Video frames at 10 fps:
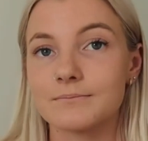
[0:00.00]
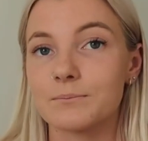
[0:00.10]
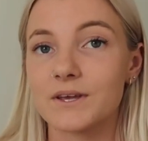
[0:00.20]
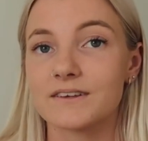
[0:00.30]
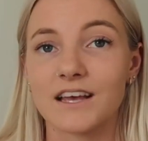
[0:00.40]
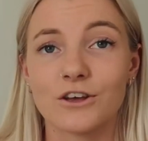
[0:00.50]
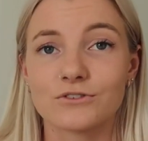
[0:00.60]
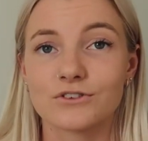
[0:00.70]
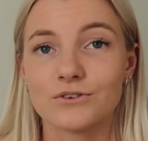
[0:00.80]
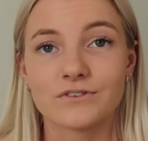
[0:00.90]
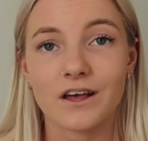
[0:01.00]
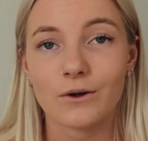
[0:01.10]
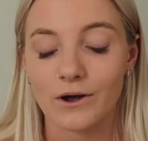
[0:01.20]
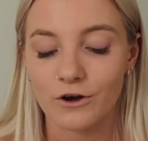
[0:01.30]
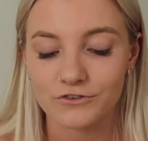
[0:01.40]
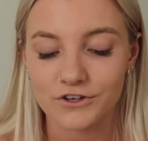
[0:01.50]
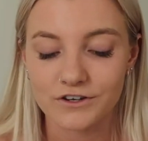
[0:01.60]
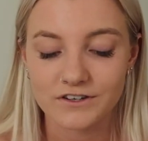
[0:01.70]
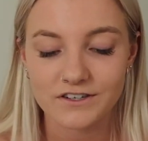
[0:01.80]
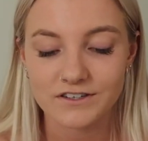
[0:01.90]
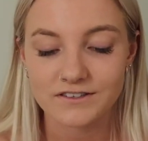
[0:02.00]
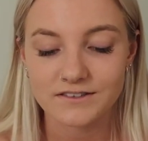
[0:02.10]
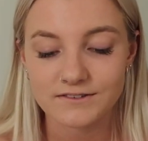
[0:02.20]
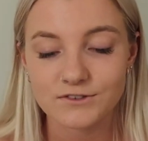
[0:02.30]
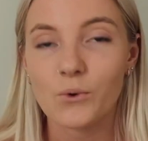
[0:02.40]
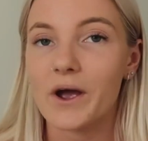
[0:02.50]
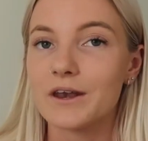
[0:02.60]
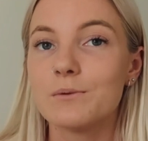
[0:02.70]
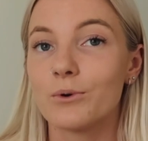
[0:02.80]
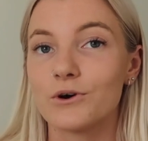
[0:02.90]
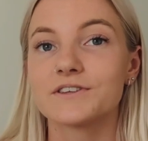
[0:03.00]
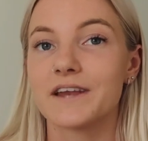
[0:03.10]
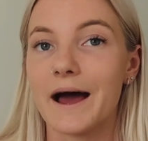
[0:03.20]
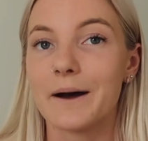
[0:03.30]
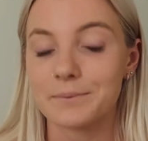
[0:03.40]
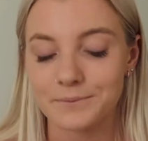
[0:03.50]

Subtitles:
because I also use that quite often because it's quite an important app.